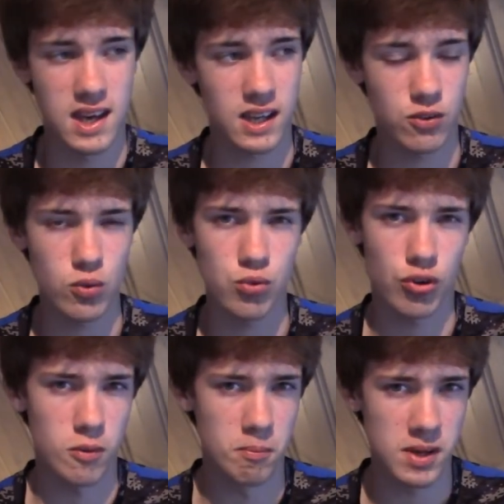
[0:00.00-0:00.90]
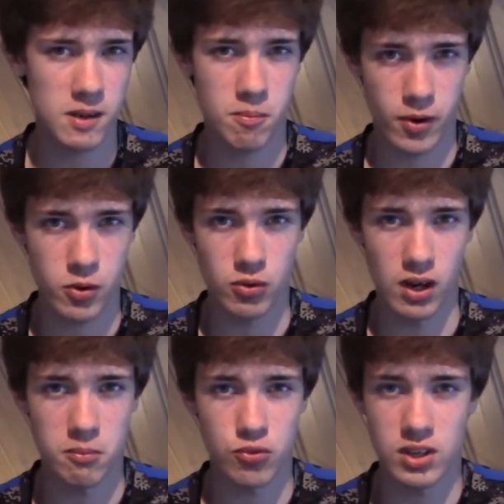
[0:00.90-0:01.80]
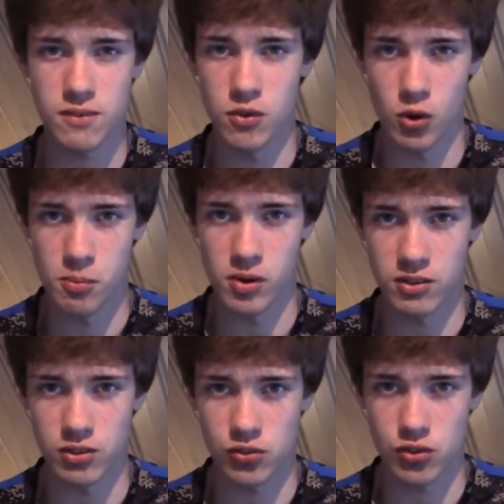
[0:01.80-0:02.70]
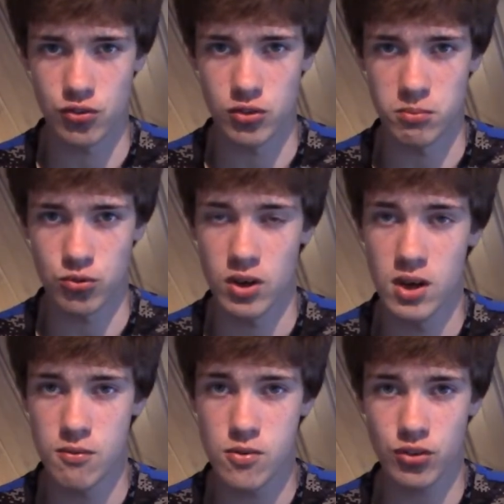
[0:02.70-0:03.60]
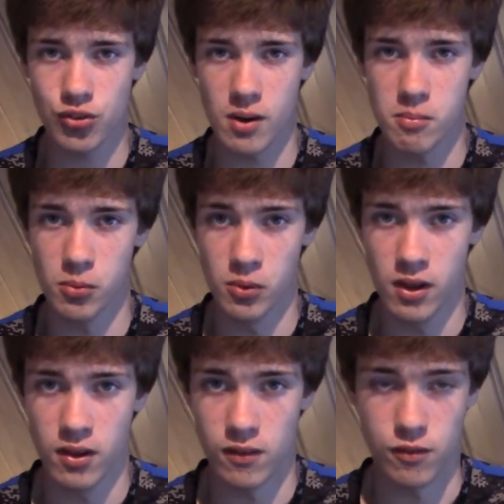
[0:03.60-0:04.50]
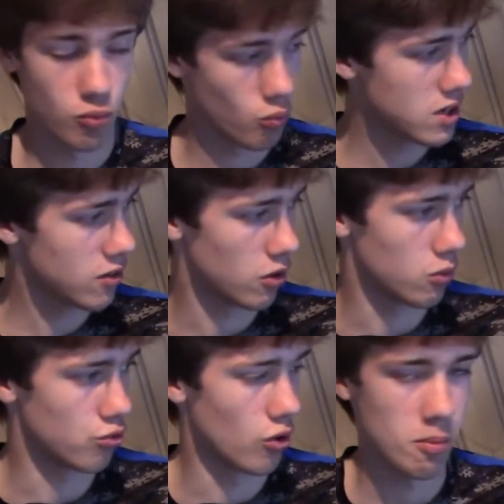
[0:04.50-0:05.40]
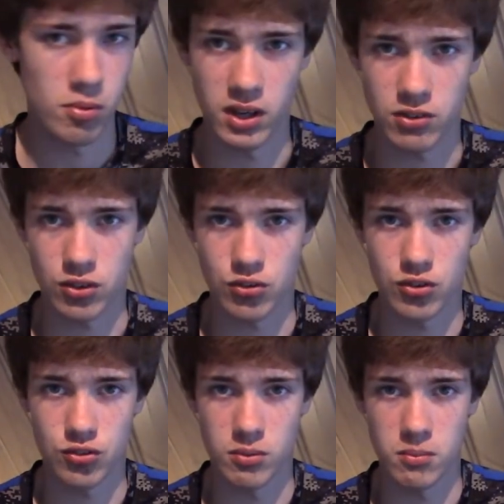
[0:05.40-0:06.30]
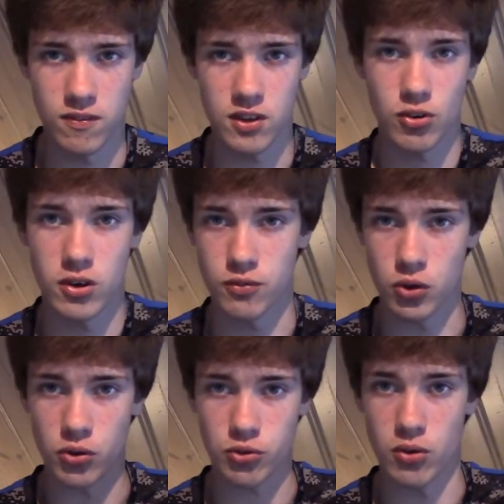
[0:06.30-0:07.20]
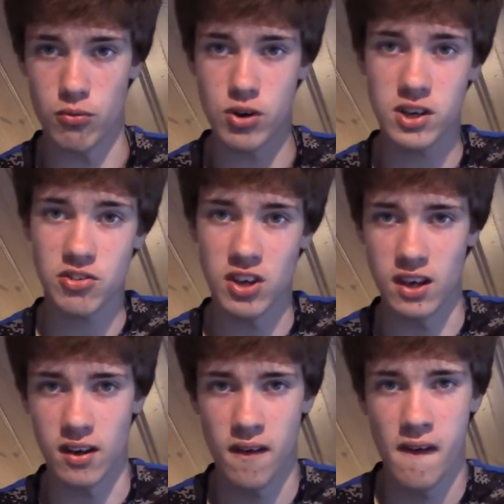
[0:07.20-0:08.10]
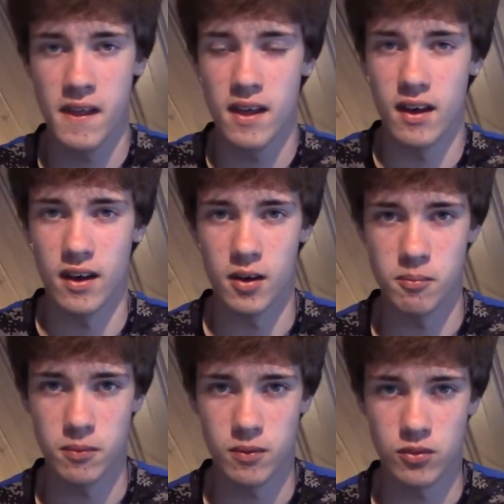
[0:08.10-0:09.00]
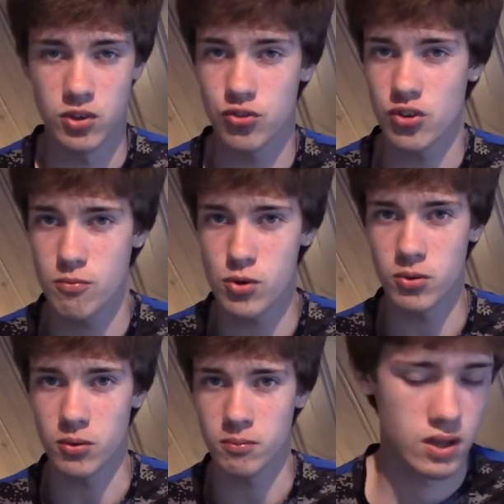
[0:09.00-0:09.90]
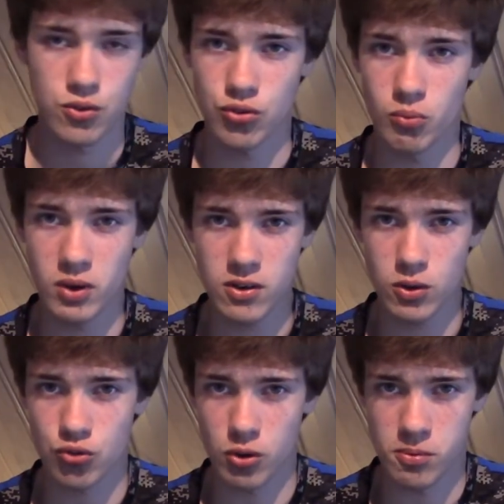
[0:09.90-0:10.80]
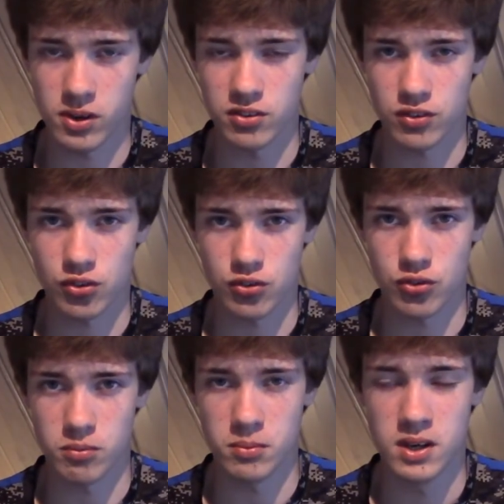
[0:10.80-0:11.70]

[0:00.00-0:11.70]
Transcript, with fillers: It's also big programs and even operating systems. For example, the Windows operating system that I've got right here um, does it wrong. So the Windows operating system